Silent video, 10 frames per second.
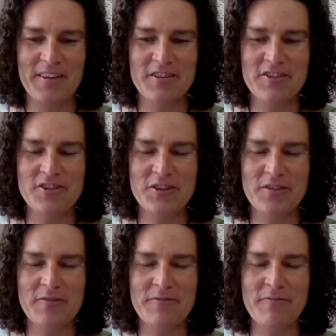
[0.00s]
just
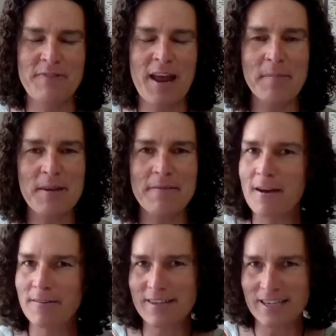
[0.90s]
your family
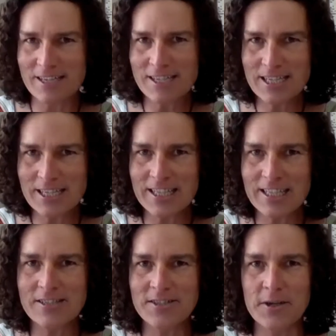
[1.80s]
foundation
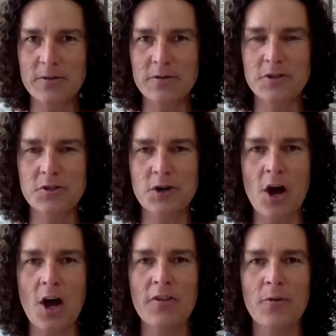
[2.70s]
is so
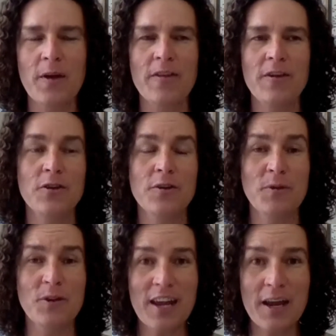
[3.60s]
strong in the way that you
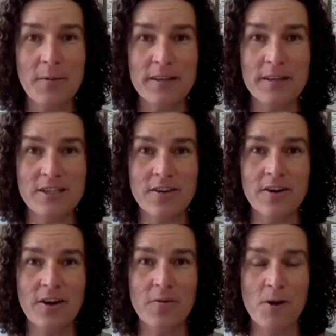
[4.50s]
communicate with each
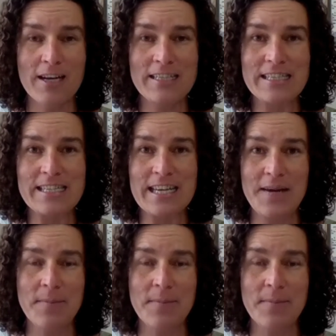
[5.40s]
other and work as a team.